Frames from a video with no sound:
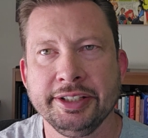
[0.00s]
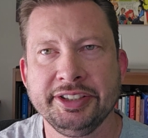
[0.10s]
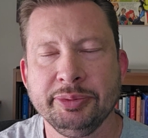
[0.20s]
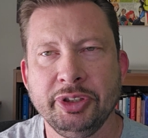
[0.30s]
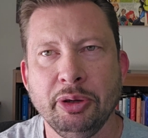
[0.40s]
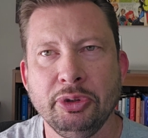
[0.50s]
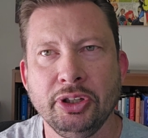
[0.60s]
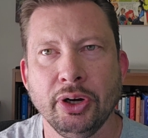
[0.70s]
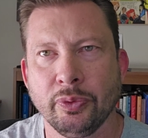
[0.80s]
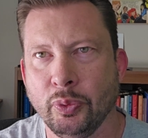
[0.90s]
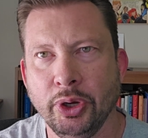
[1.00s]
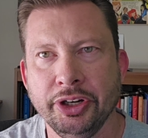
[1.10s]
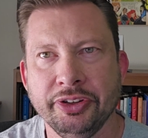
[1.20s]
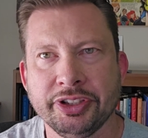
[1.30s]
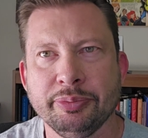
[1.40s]
list them down below.
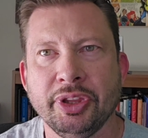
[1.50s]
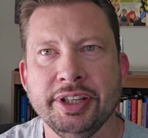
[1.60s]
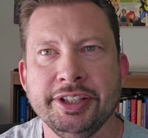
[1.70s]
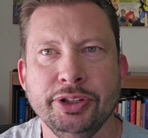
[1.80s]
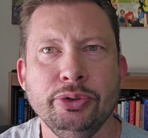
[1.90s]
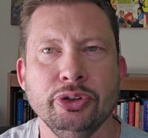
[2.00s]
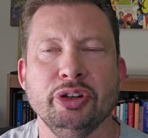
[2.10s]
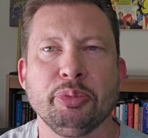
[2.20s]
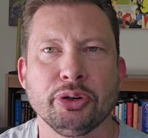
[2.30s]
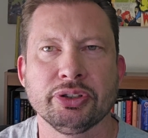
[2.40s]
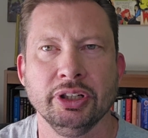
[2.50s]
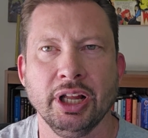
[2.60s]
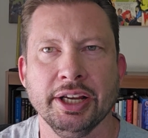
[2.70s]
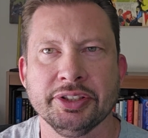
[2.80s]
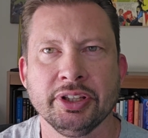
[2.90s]
What are some things that you do to
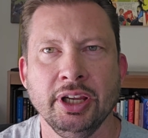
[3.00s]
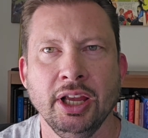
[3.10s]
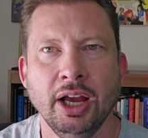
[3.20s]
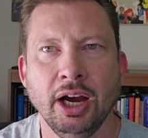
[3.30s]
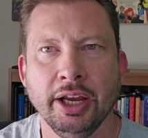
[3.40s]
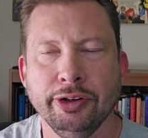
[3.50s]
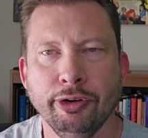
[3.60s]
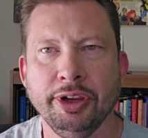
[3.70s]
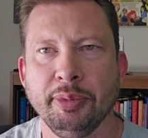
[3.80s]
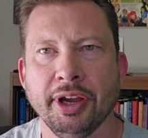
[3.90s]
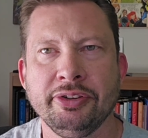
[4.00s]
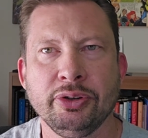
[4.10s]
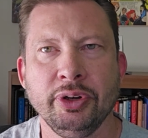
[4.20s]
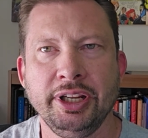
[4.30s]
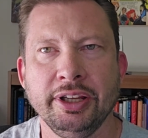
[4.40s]
personalize your
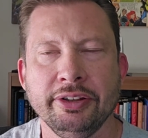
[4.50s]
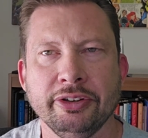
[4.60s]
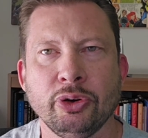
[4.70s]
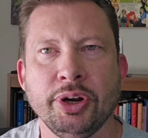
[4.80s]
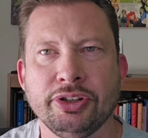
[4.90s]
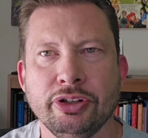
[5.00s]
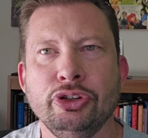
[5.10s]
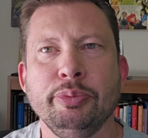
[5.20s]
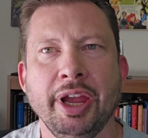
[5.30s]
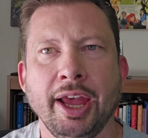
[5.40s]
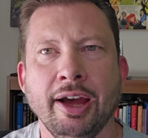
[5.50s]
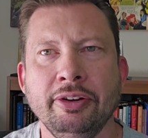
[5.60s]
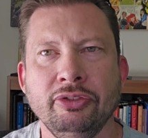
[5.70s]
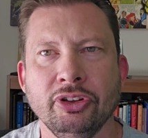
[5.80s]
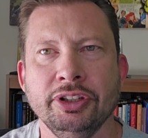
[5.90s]
emails, or any other questions you may
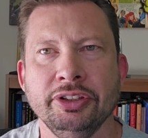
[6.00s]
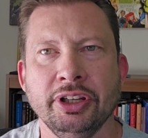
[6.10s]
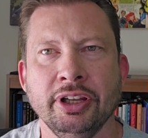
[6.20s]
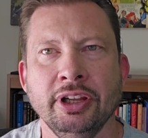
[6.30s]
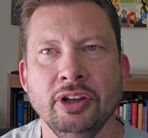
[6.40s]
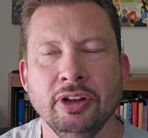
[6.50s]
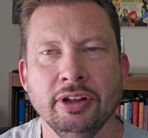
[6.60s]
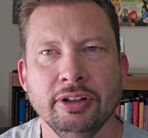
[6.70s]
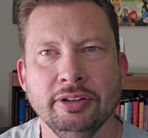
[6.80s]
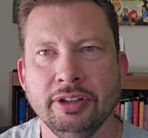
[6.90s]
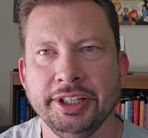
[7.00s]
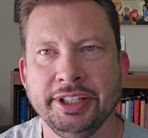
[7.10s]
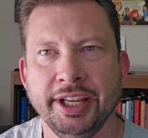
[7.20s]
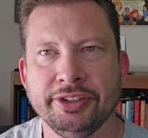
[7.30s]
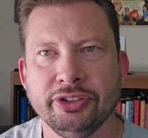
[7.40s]
have? And I'd
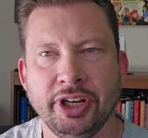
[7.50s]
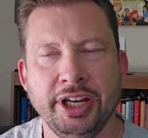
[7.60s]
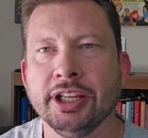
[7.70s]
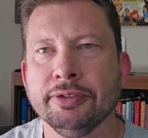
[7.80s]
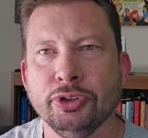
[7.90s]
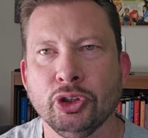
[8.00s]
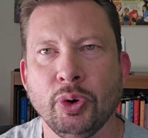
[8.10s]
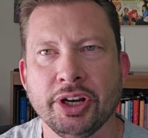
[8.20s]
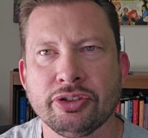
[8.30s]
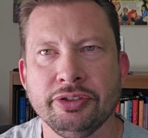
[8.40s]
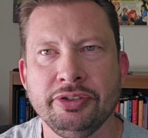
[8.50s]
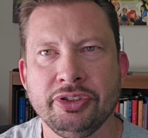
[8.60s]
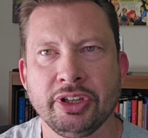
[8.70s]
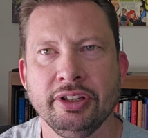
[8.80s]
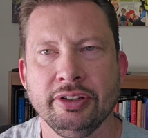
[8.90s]
like to answer any of your
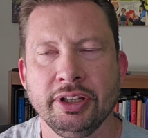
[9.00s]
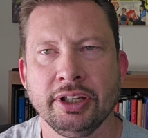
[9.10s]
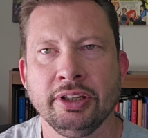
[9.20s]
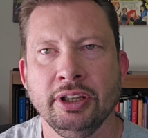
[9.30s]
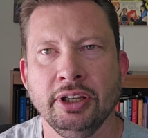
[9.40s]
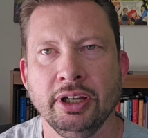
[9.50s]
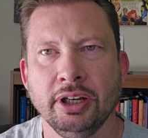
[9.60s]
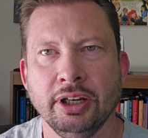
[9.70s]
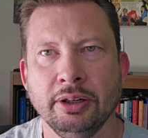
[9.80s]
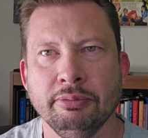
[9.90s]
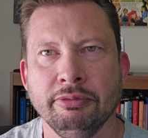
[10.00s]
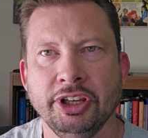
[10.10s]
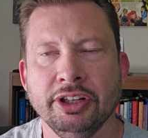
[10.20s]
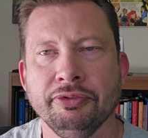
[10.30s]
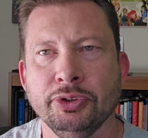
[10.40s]
questions and
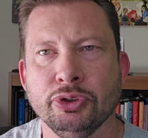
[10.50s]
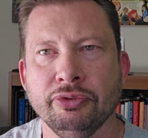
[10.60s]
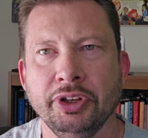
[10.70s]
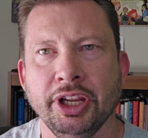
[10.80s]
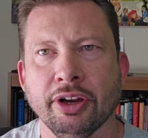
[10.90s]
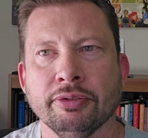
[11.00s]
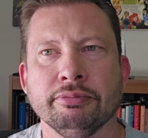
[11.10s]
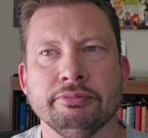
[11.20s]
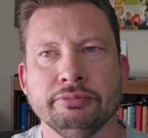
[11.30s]
in a future video.